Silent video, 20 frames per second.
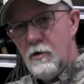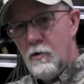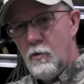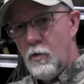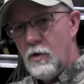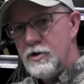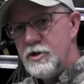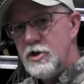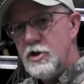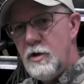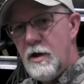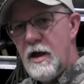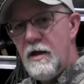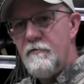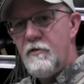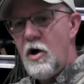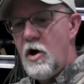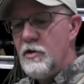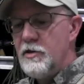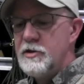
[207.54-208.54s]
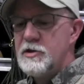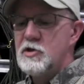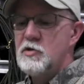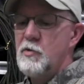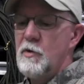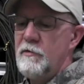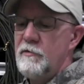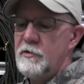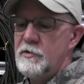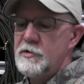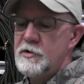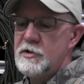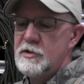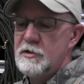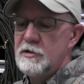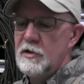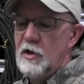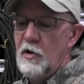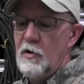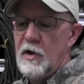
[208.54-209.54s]
Once you have all the
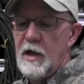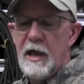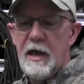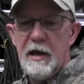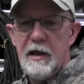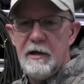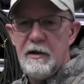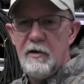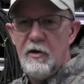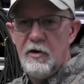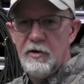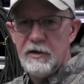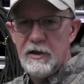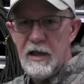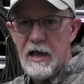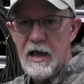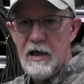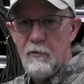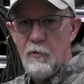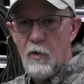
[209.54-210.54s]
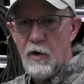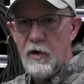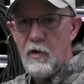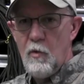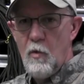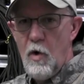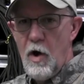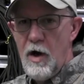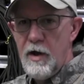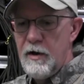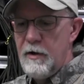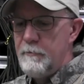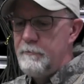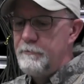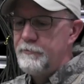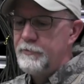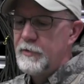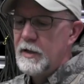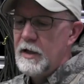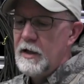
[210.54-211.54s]
swivels located on the line where you want
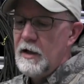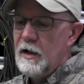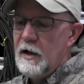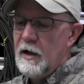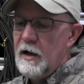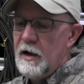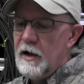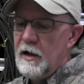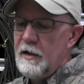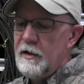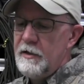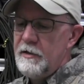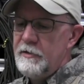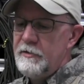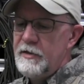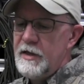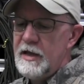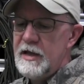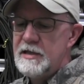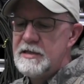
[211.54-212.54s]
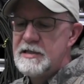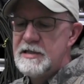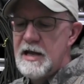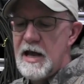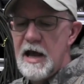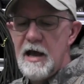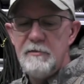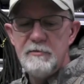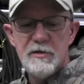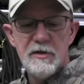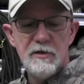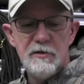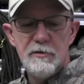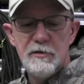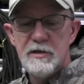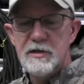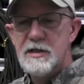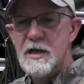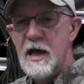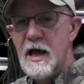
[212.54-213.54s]
them, then it's time to
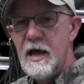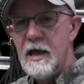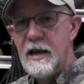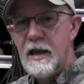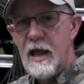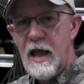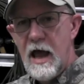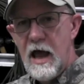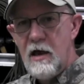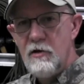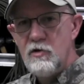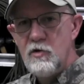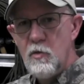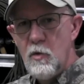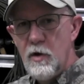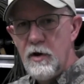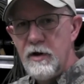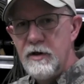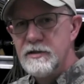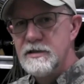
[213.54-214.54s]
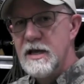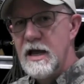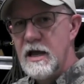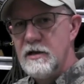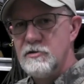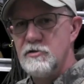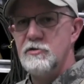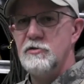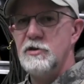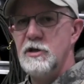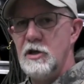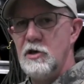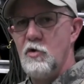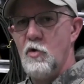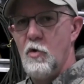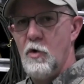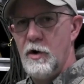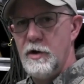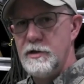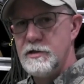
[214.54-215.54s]
decide how you want to attach your
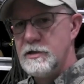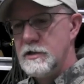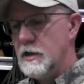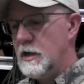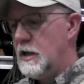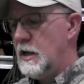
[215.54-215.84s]
decoys.